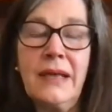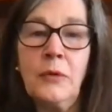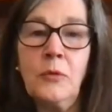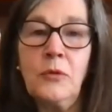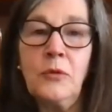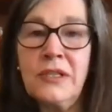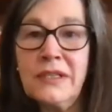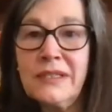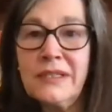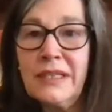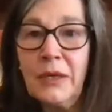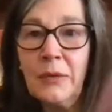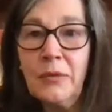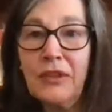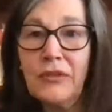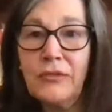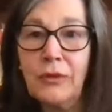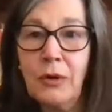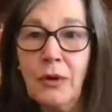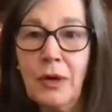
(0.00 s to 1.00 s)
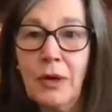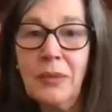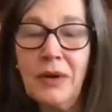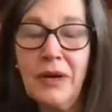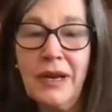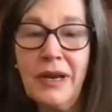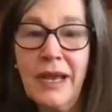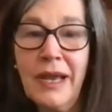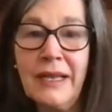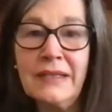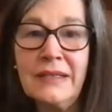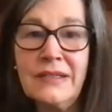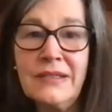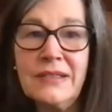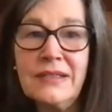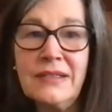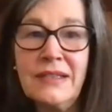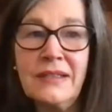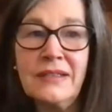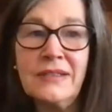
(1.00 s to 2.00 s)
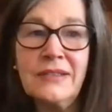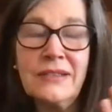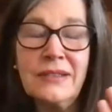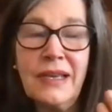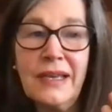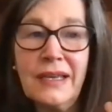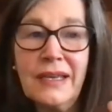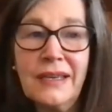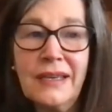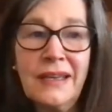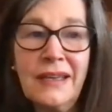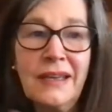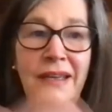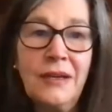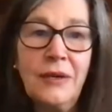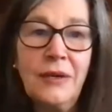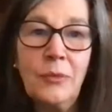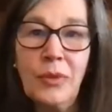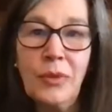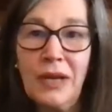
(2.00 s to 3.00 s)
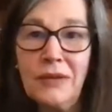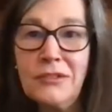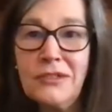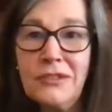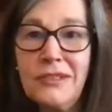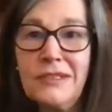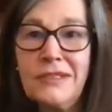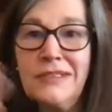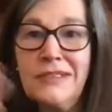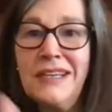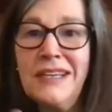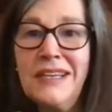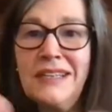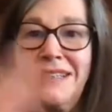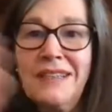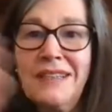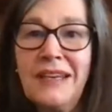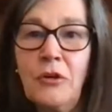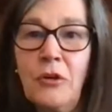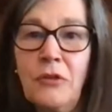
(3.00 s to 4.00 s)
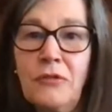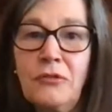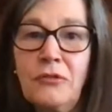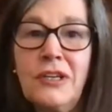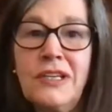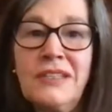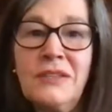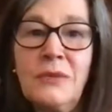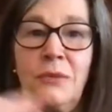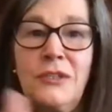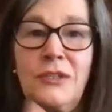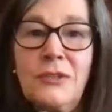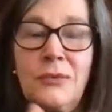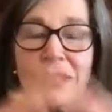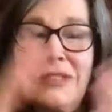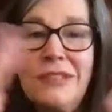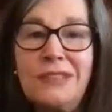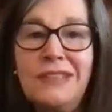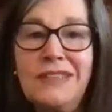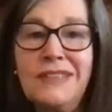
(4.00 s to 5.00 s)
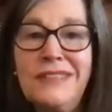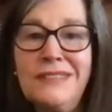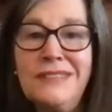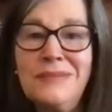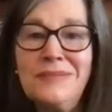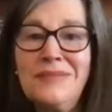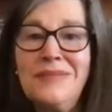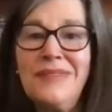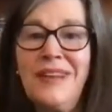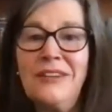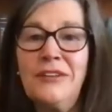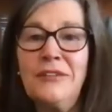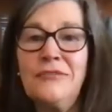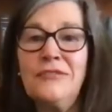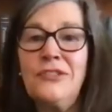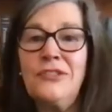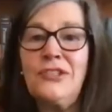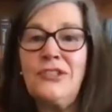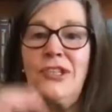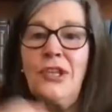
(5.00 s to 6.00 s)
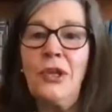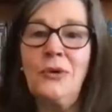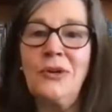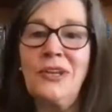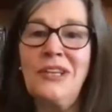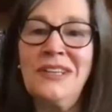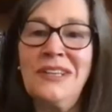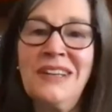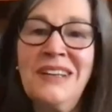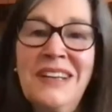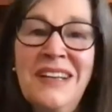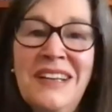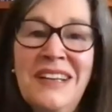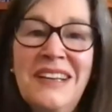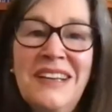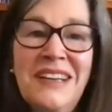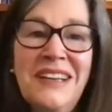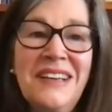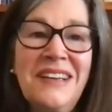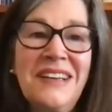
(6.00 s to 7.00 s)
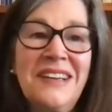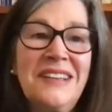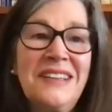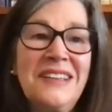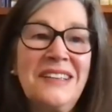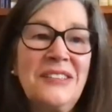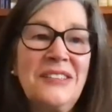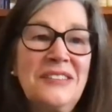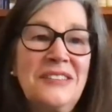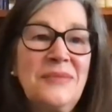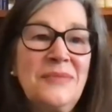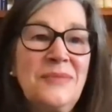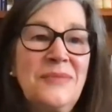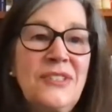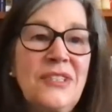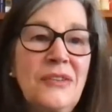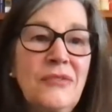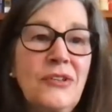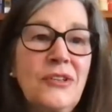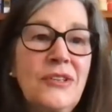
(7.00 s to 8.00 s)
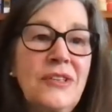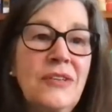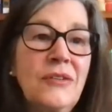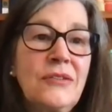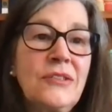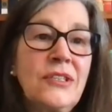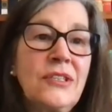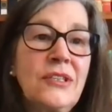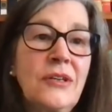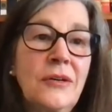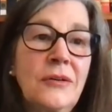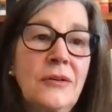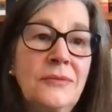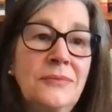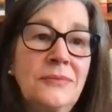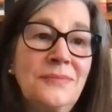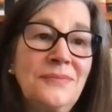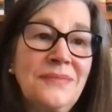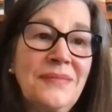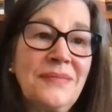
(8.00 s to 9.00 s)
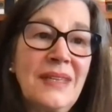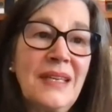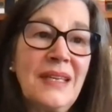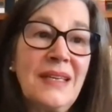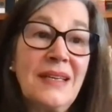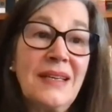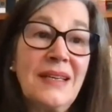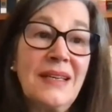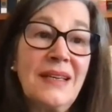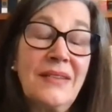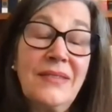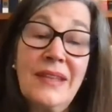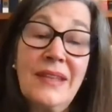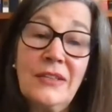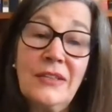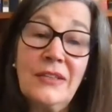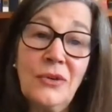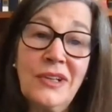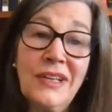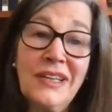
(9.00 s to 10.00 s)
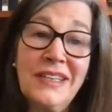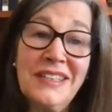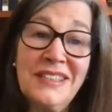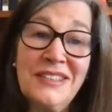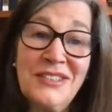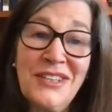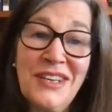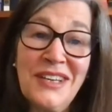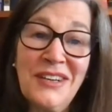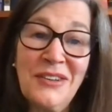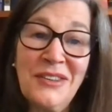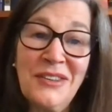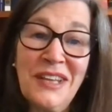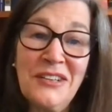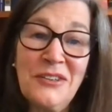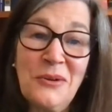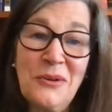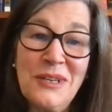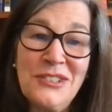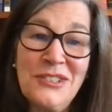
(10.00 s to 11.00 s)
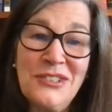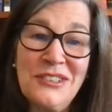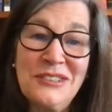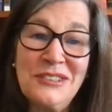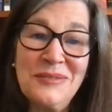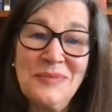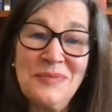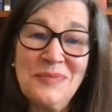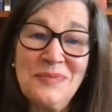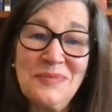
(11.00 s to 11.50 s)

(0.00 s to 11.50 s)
I wouldn't say we throw up our hands and say, privacy is dead, get over it, which was a kind of slogan several years ago. That's all I can say on that question.